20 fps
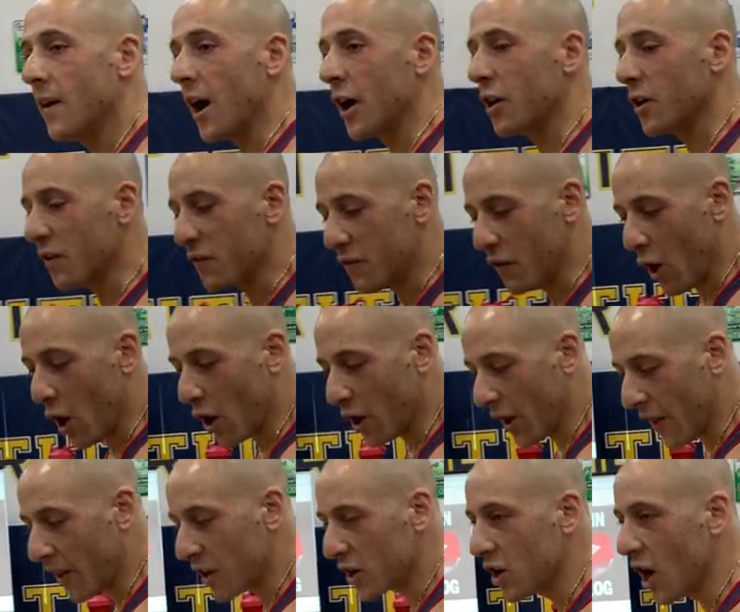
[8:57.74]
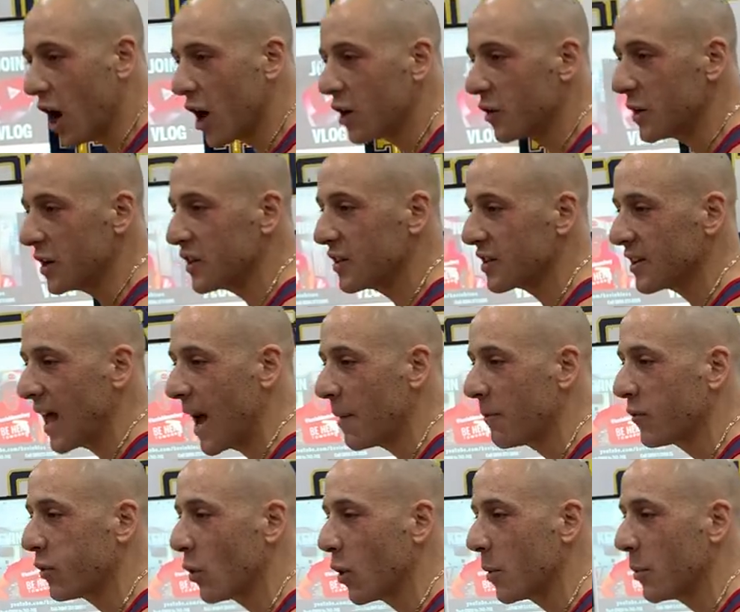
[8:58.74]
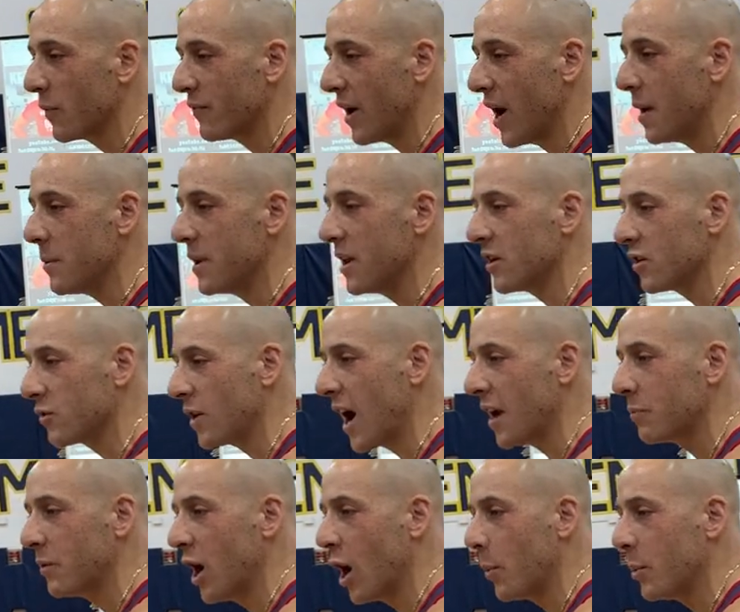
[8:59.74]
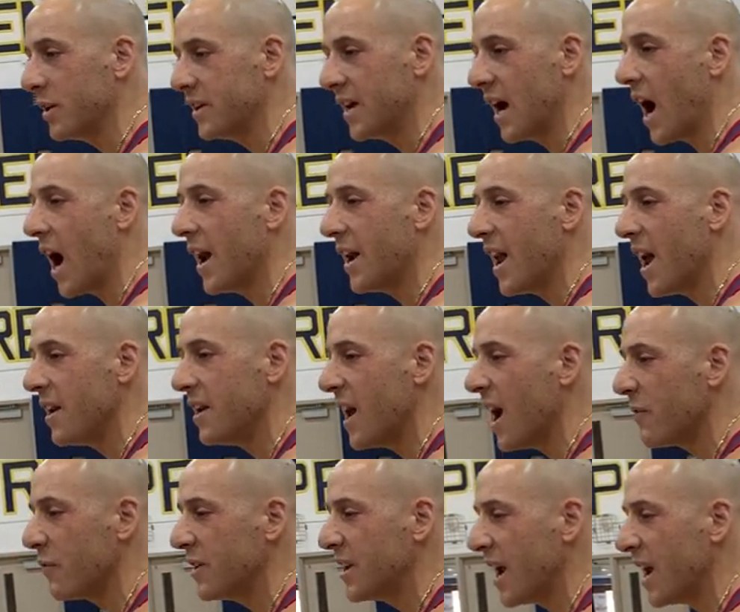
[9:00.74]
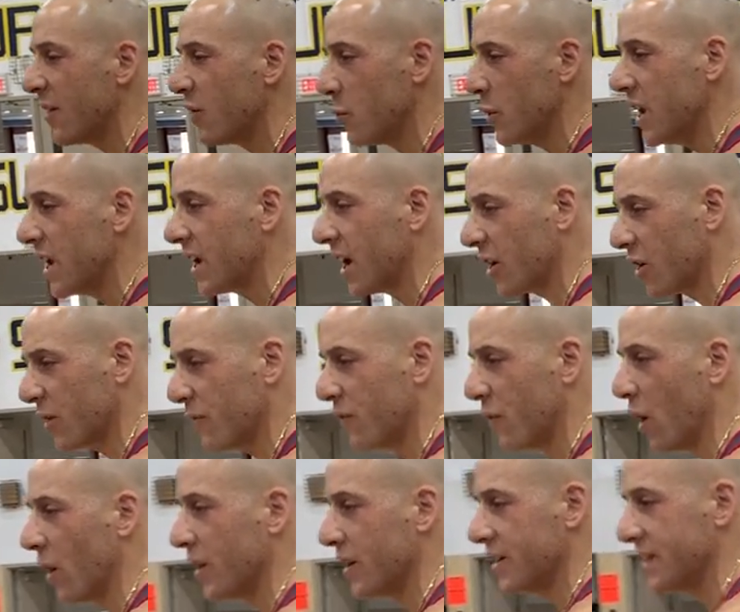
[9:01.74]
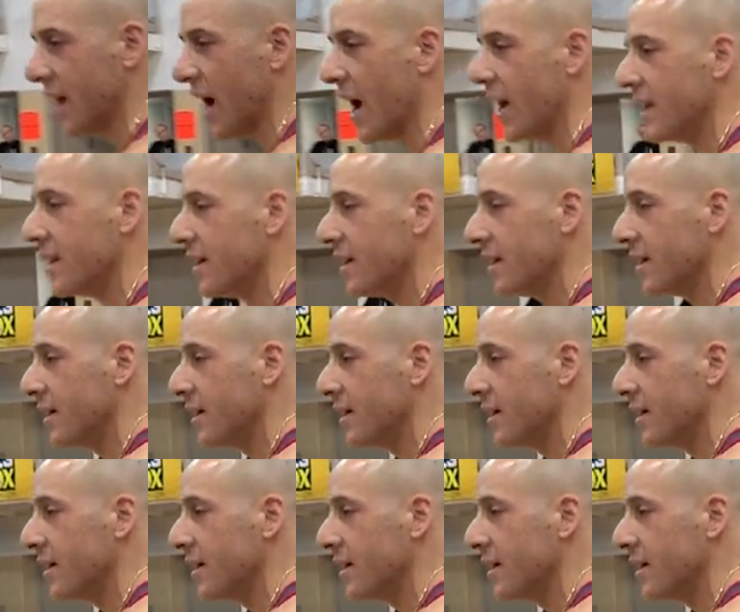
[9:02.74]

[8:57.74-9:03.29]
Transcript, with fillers: I could have fallen on the concrete slab floor behind me and cracked my head and died. Any, every day of the week, I could have fallen and died.